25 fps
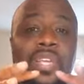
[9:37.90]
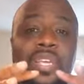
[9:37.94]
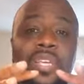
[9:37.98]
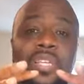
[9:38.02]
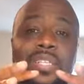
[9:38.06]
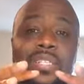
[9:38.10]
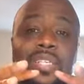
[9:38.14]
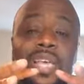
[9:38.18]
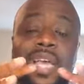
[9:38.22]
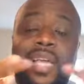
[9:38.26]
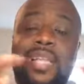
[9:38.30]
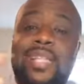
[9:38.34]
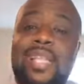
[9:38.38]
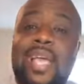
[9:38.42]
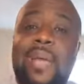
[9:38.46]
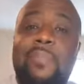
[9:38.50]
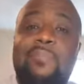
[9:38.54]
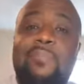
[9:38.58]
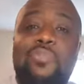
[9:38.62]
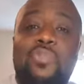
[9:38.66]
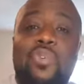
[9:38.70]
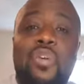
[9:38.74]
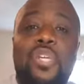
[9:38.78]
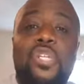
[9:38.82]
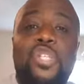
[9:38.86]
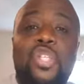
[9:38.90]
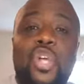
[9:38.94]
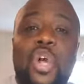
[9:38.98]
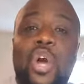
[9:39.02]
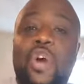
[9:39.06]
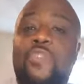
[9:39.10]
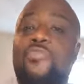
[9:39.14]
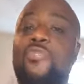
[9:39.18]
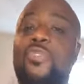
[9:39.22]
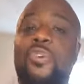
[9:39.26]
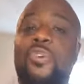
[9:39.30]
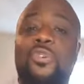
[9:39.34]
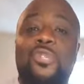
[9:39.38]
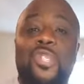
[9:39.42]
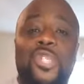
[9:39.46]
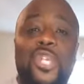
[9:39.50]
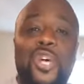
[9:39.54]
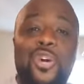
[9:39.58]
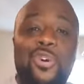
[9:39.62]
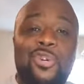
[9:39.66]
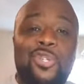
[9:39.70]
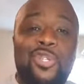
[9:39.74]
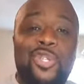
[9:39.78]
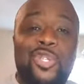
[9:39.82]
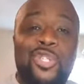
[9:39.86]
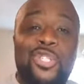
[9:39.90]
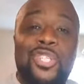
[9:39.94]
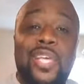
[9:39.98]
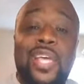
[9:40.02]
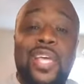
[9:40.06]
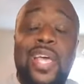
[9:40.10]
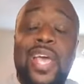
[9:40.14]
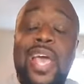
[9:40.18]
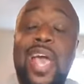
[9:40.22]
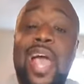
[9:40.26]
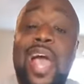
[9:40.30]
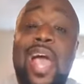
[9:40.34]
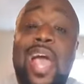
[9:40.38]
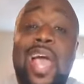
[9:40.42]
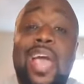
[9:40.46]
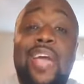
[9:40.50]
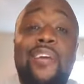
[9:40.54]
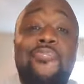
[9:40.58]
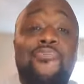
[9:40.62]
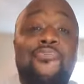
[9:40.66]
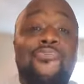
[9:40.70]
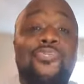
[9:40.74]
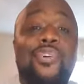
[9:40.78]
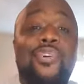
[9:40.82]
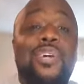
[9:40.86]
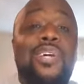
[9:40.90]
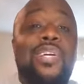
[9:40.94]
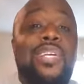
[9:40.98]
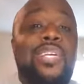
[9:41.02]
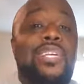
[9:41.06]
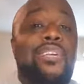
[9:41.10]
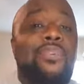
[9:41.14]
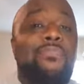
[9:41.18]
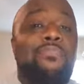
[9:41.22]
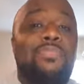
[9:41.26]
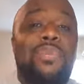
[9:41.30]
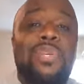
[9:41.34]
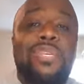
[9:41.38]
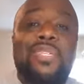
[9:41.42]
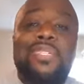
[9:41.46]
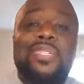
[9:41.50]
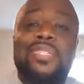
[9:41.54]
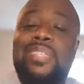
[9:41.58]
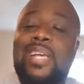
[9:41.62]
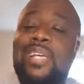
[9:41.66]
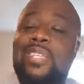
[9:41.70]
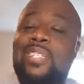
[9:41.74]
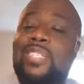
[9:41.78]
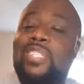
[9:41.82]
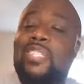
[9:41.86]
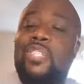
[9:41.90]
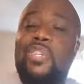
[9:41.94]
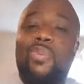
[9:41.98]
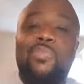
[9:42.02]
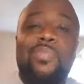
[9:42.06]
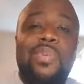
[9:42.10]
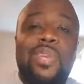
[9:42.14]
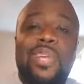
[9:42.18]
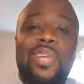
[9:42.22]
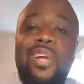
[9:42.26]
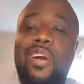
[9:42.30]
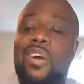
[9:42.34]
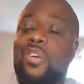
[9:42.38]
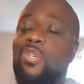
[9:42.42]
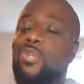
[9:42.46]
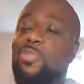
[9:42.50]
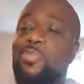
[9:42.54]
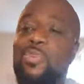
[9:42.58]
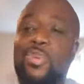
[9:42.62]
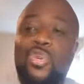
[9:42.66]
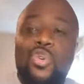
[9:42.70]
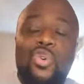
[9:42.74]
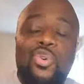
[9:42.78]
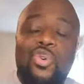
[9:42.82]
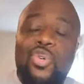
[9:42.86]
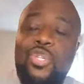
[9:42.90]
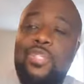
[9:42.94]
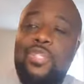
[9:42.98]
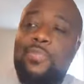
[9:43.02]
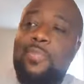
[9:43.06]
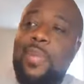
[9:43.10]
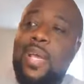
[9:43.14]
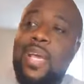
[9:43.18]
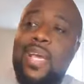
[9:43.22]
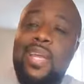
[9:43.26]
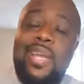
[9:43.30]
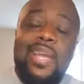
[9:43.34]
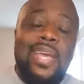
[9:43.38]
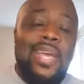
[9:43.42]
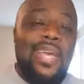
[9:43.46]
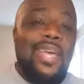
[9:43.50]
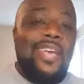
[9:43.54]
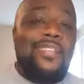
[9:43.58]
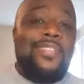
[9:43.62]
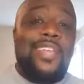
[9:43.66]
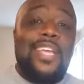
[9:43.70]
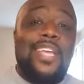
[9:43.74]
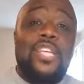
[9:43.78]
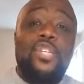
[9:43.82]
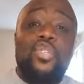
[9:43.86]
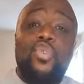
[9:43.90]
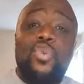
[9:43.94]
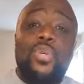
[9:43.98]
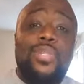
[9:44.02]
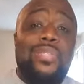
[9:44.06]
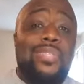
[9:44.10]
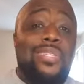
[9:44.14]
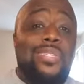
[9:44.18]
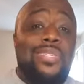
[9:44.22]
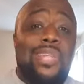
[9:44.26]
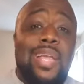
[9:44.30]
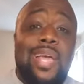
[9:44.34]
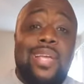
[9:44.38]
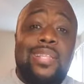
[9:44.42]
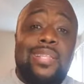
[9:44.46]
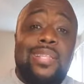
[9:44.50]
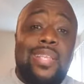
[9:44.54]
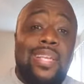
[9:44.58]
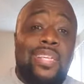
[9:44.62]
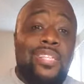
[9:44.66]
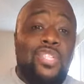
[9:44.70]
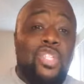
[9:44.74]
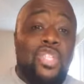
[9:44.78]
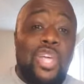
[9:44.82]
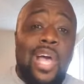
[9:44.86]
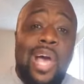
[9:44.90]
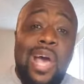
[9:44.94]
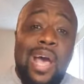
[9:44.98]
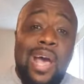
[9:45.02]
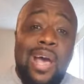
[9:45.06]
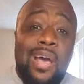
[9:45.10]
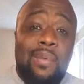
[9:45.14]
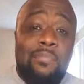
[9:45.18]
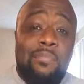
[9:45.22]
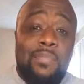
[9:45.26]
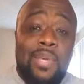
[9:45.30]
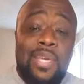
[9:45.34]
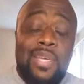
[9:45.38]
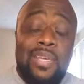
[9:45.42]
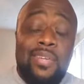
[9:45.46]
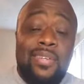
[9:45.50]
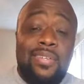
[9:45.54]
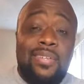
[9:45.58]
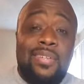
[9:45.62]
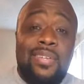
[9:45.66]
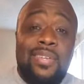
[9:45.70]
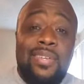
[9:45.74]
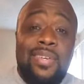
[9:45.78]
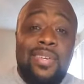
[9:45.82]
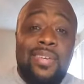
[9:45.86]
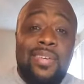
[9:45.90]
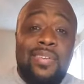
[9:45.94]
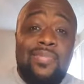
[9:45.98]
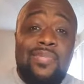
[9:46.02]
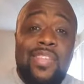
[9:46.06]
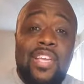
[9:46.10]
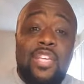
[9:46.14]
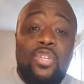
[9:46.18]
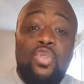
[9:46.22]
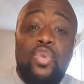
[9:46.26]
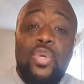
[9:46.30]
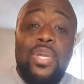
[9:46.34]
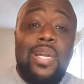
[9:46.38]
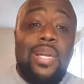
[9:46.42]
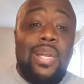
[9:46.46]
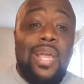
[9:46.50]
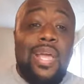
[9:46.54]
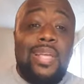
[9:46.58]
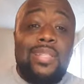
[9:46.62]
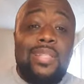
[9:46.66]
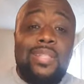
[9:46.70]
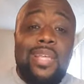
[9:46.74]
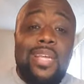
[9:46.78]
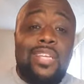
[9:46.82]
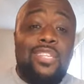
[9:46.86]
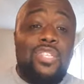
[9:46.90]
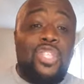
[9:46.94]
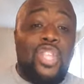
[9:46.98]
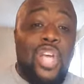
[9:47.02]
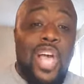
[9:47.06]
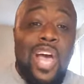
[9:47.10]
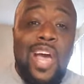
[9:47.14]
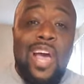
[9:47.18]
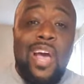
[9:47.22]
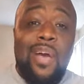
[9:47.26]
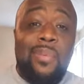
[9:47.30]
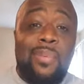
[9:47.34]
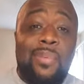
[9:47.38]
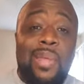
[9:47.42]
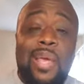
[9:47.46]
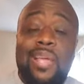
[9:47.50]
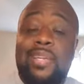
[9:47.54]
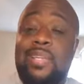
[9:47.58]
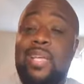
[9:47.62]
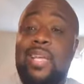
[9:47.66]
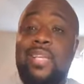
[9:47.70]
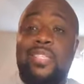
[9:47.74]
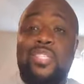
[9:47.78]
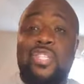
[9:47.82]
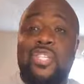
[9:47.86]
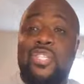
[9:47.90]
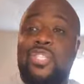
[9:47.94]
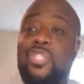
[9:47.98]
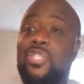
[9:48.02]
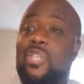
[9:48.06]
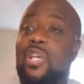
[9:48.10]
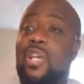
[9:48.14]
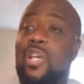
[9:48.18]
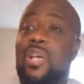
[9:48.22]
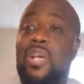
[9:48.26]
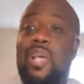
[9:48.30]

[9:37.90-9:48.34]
take that pressure off your shoulders, have fun in your business. I see so many entrepreneurs, man, they treat this like their job, man. They treat it like their job. Like they just,